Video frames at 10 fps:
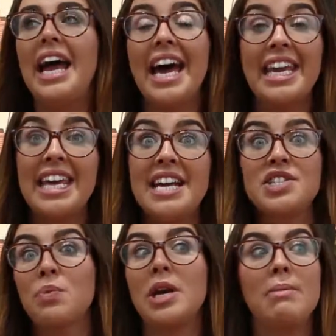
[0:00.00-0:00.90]
I had a
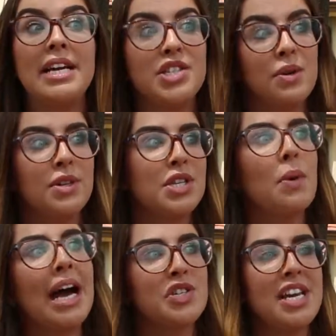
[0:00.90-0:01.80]
guest on one of my tours
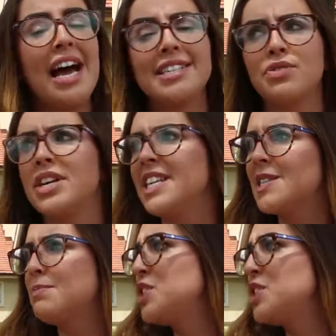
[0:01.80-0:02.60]
who actually has a really,